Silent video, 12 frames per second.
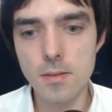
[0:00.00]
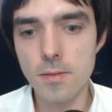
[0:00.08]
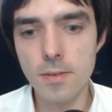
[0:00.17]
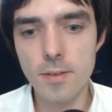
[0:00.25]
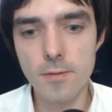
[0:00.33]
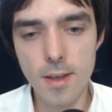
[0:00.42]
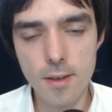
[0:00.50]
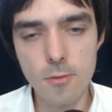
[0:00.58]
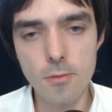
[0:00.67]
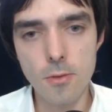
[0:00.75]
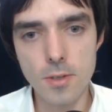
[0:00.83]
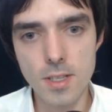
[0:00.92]
when they
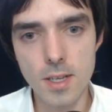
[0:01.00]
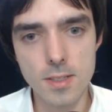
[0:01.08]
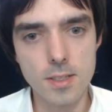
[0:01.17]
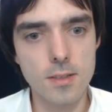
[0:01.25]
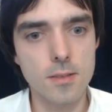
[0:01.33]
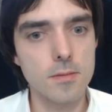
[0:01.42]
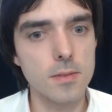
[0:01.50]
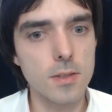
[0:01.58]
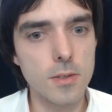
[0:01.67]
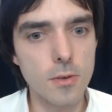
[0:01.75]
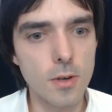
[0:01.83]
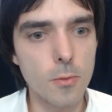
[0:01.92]
was asked,
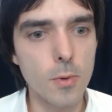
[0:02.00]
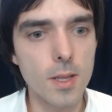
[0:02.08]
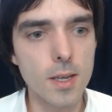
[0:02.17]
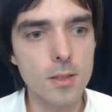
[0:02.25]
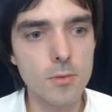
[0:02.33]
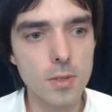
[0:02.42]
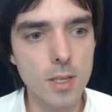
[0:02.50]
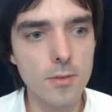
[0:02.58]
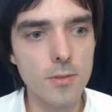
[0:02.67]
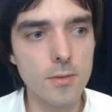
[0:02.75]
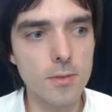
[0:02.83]
you are willing to give,